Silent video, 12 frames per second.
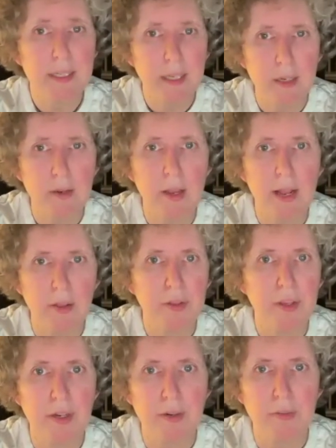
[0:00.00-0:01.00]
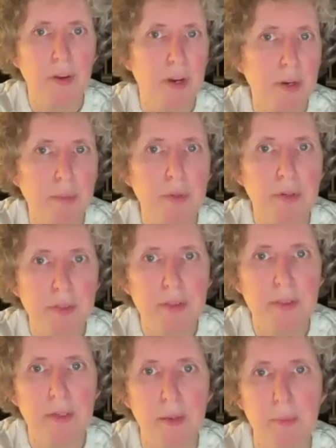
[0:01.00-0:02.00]
in a healthcare
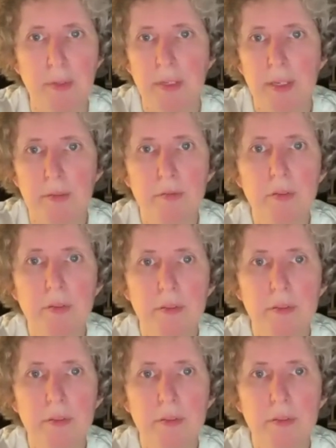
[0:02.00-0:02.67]
environment, I believe.